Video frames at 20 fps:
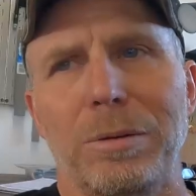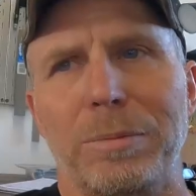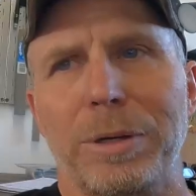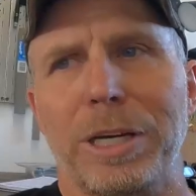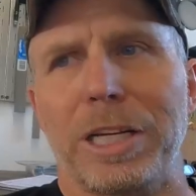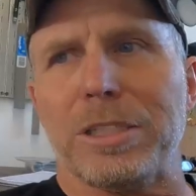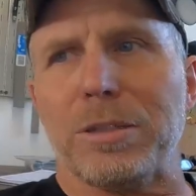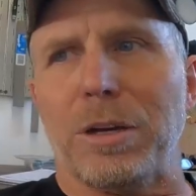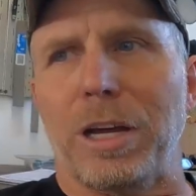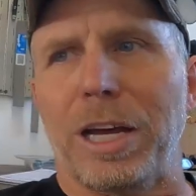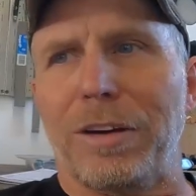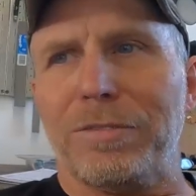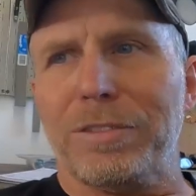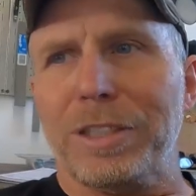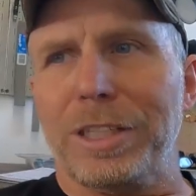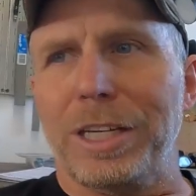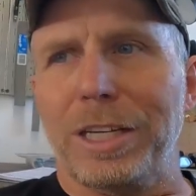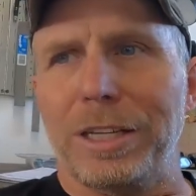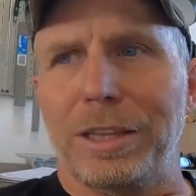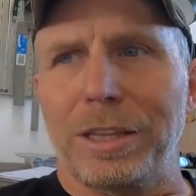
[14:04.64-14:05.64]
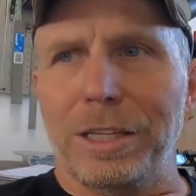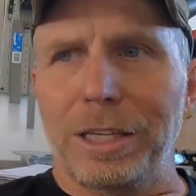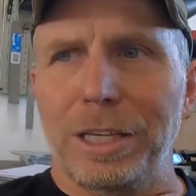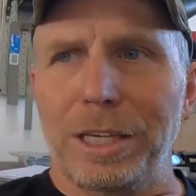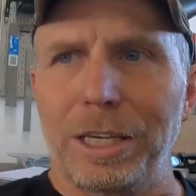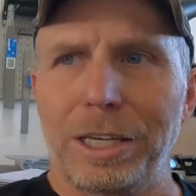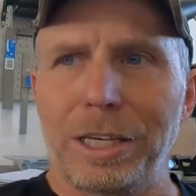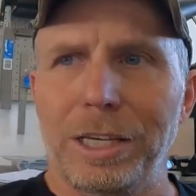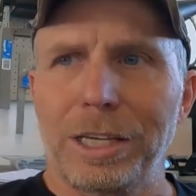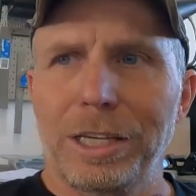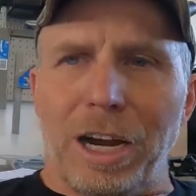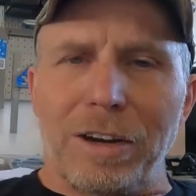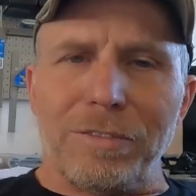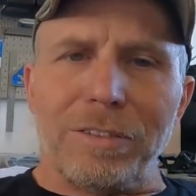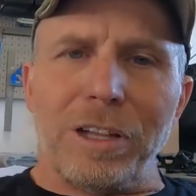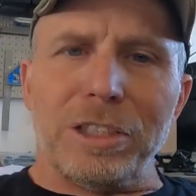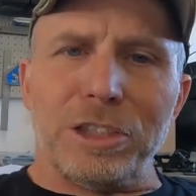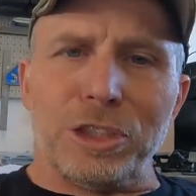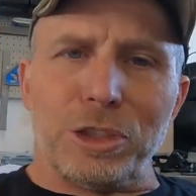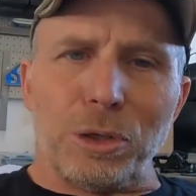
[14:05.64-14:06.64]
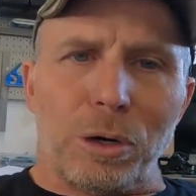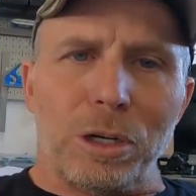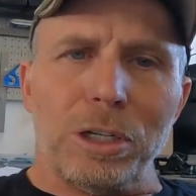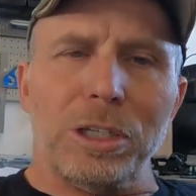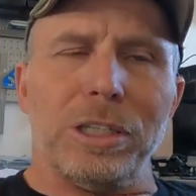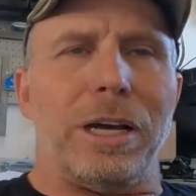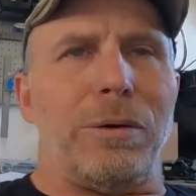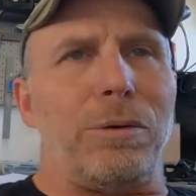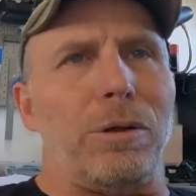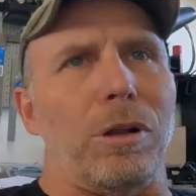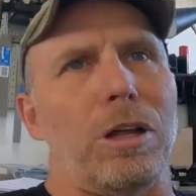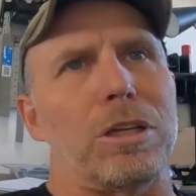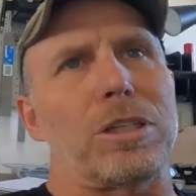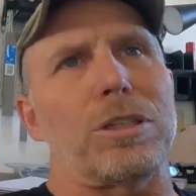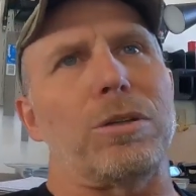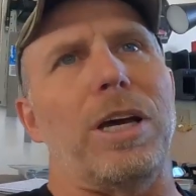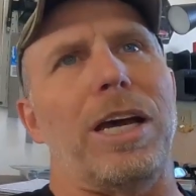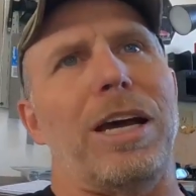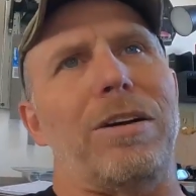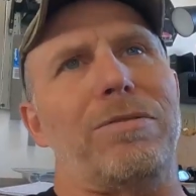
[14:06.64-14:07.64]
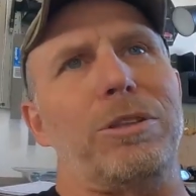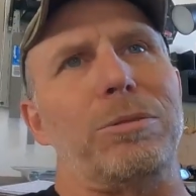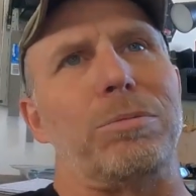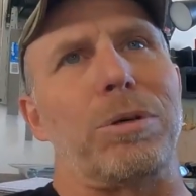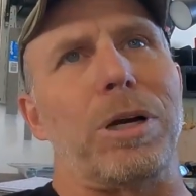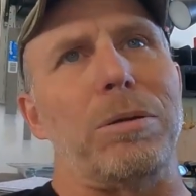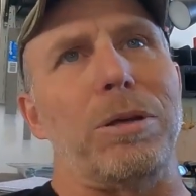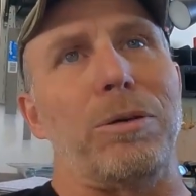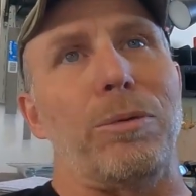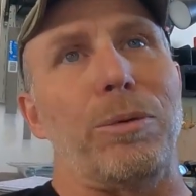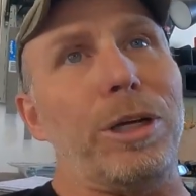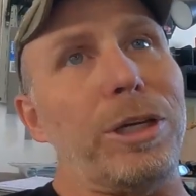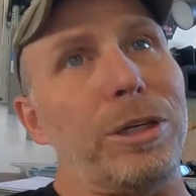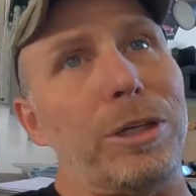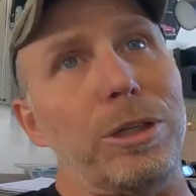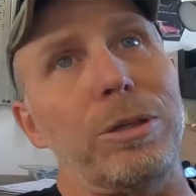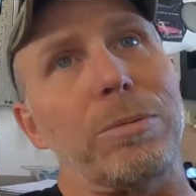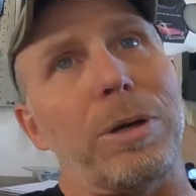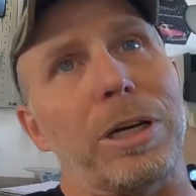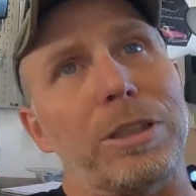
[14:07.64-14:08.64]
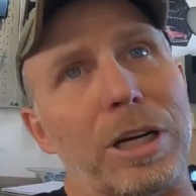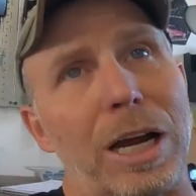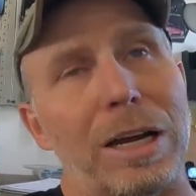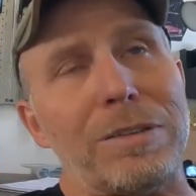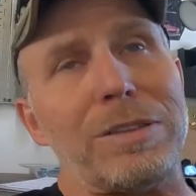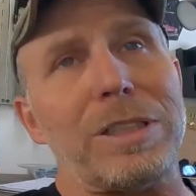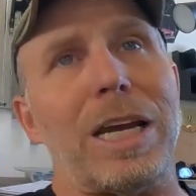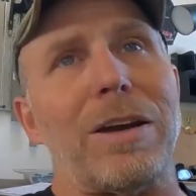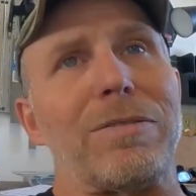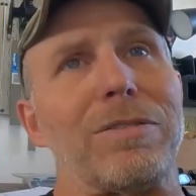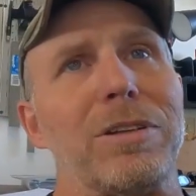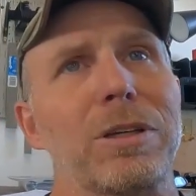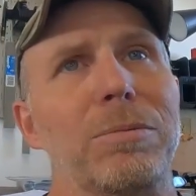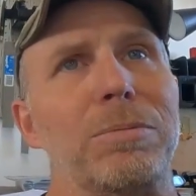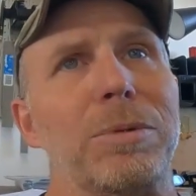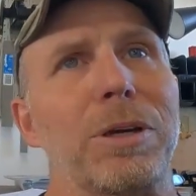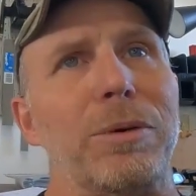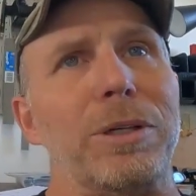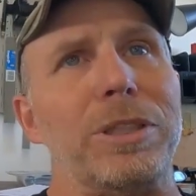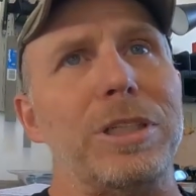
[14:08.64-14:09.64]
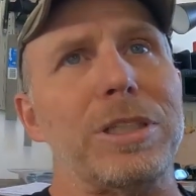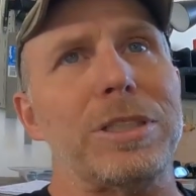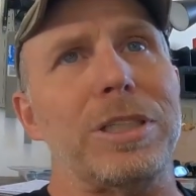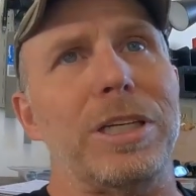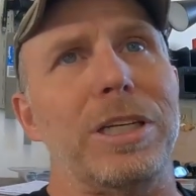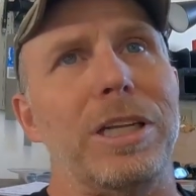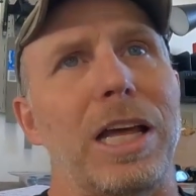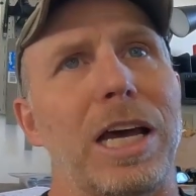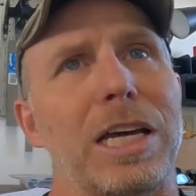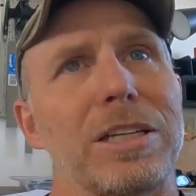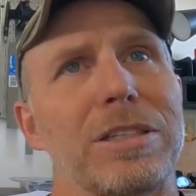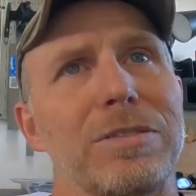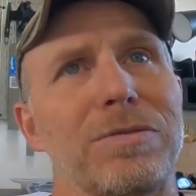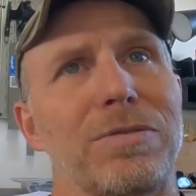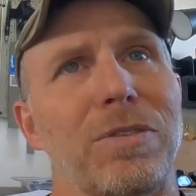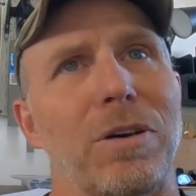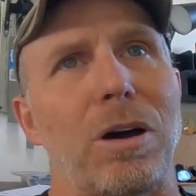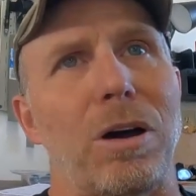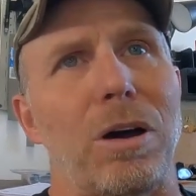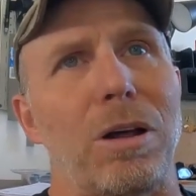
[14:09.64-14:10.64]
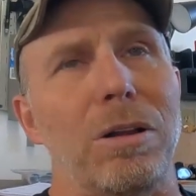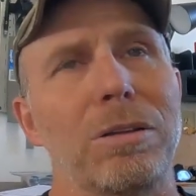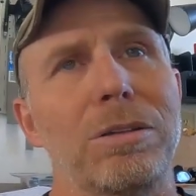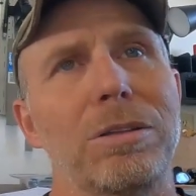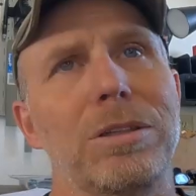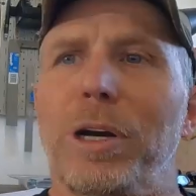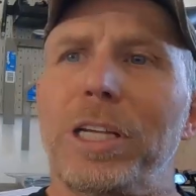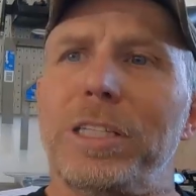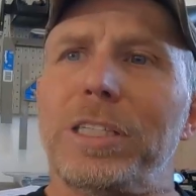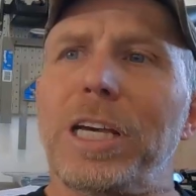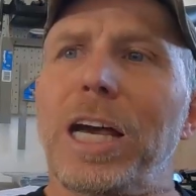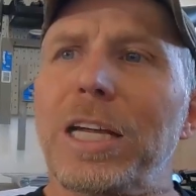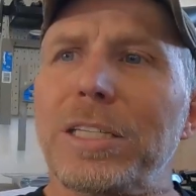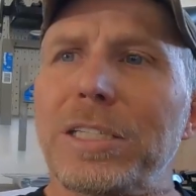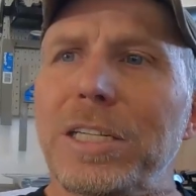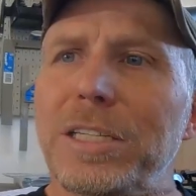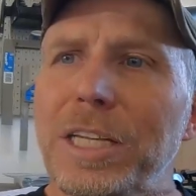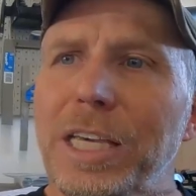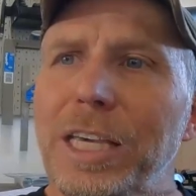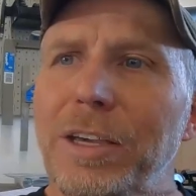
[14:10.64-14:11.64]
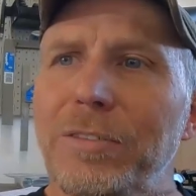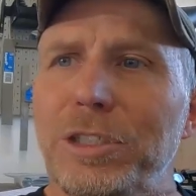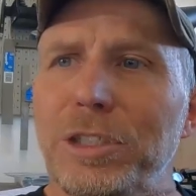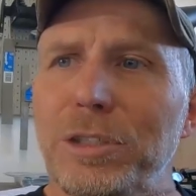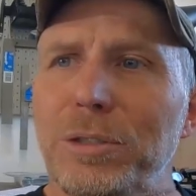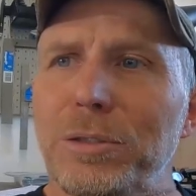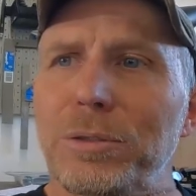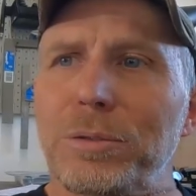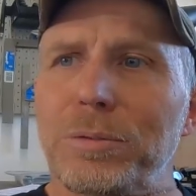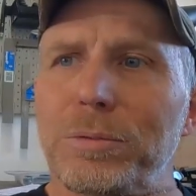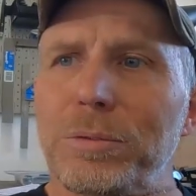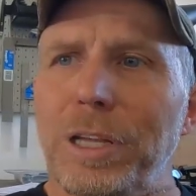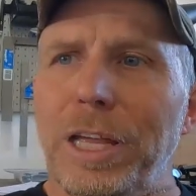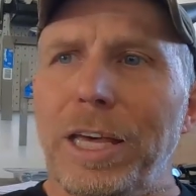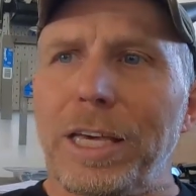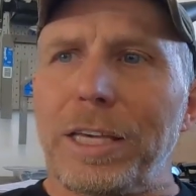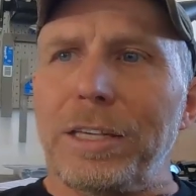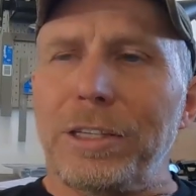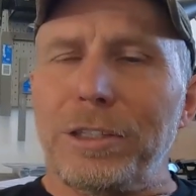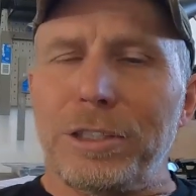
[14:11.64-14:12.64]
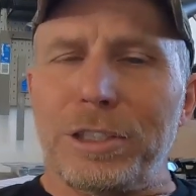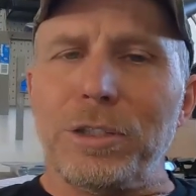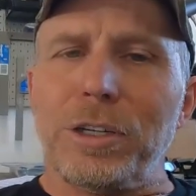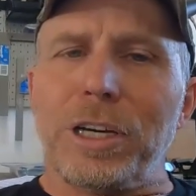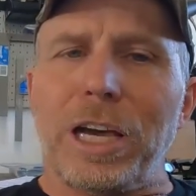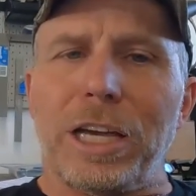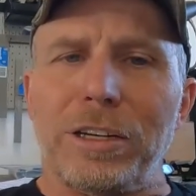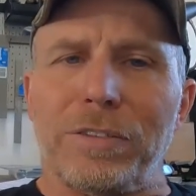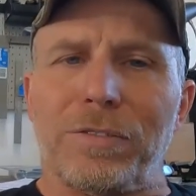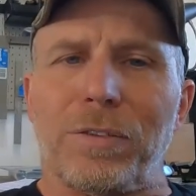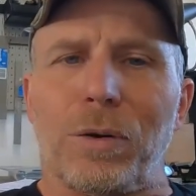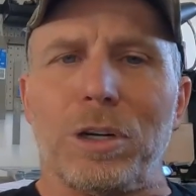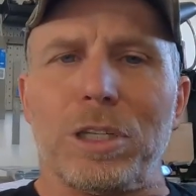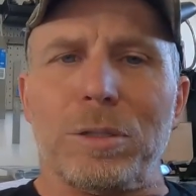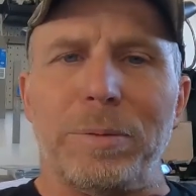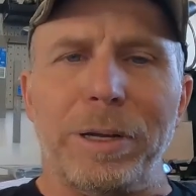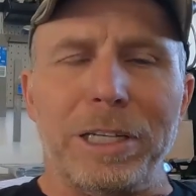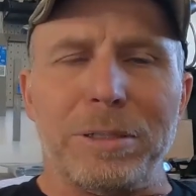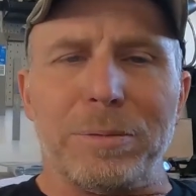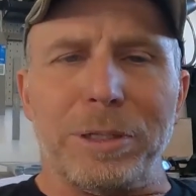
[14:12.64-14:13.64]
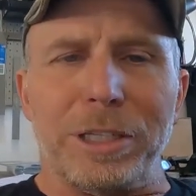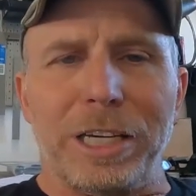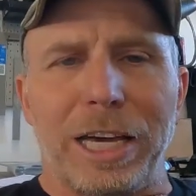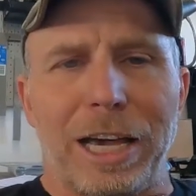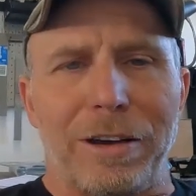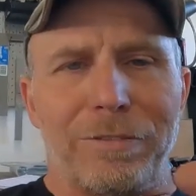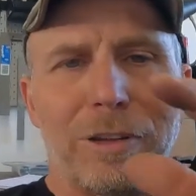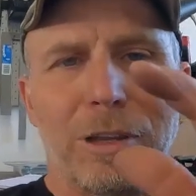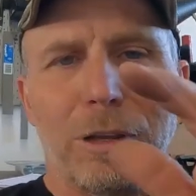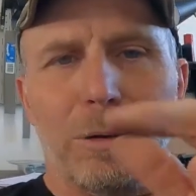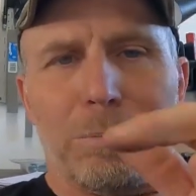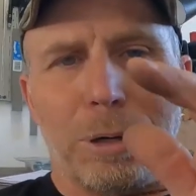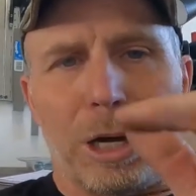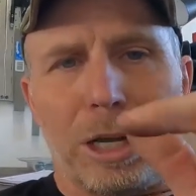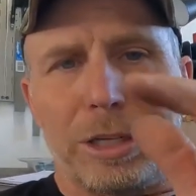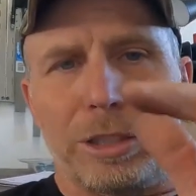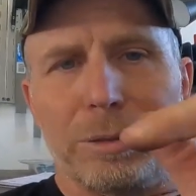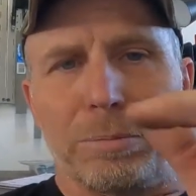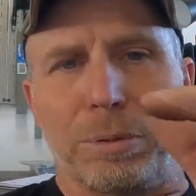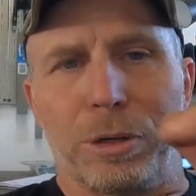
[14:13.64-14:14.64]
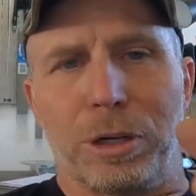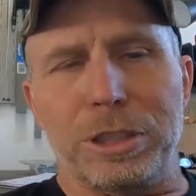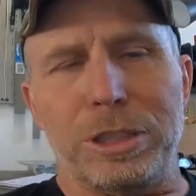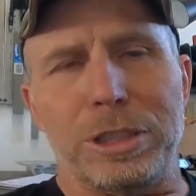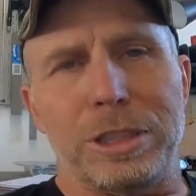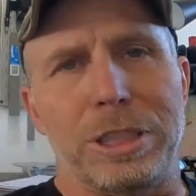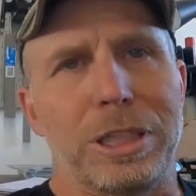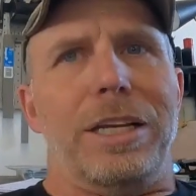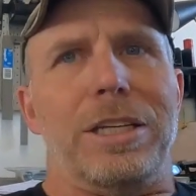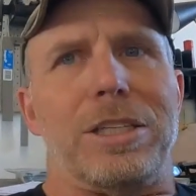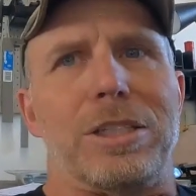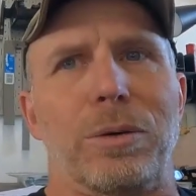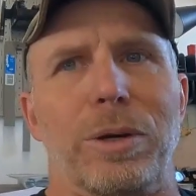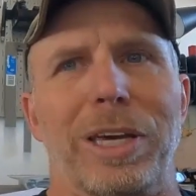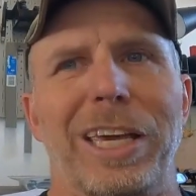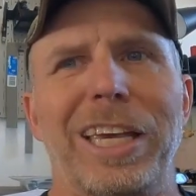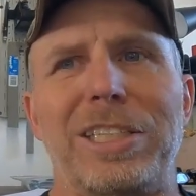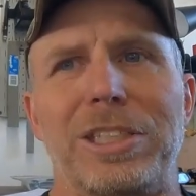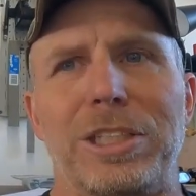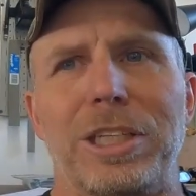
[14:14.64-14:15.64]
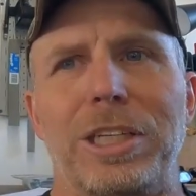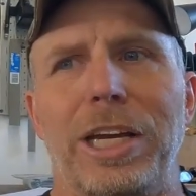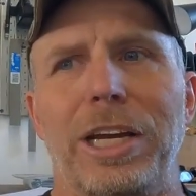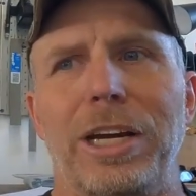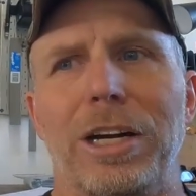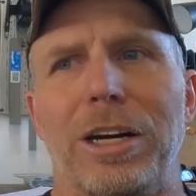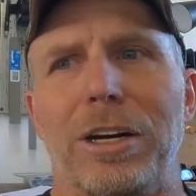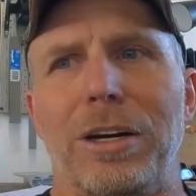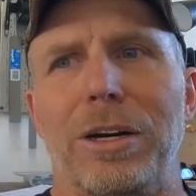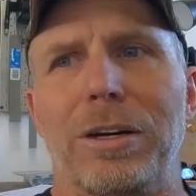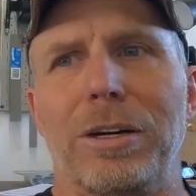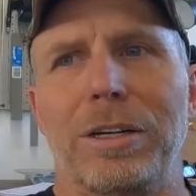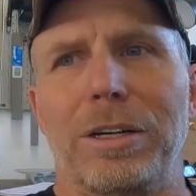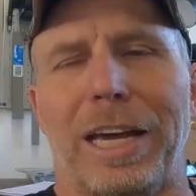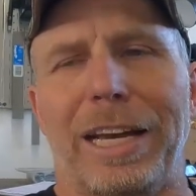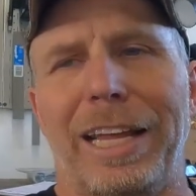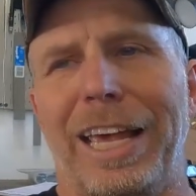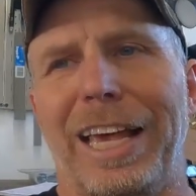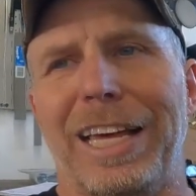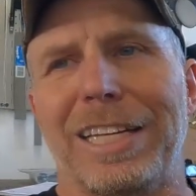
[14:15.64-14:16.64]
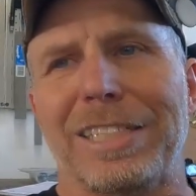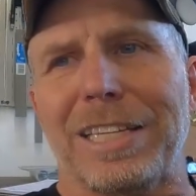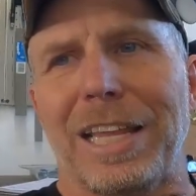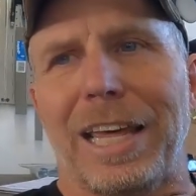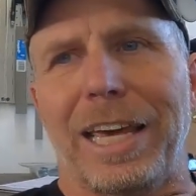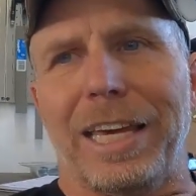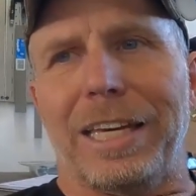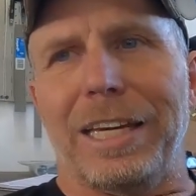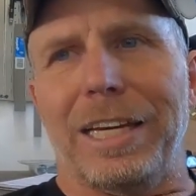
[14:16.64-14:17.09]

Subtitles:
a little bit, so I'll have to get the driveline shortened. I will also have to probably redo my drive shaft loop that we just did last fall. And what it does is it gives you, you still got your 4 speeds, but you have a little button you push. And so each gear kind of has